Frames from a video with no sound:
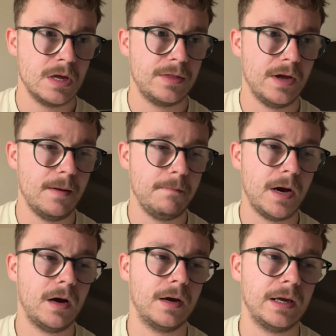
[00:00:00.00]
that
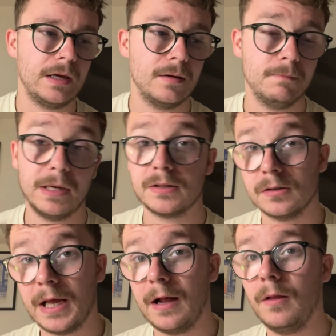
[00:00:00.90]
my mental
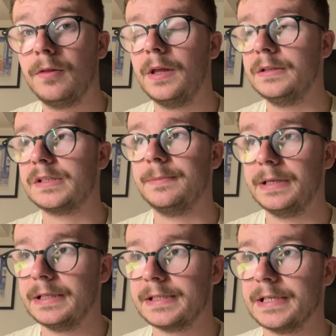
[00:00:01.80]
health and
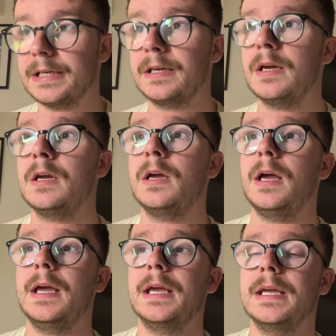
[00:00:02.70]
stability
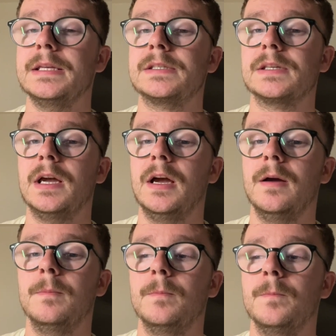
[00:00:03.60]
is
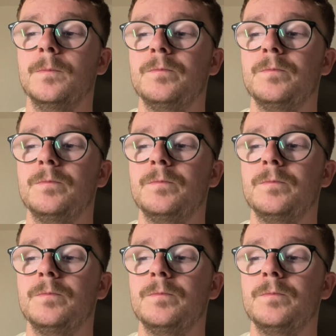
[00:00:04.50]
obviously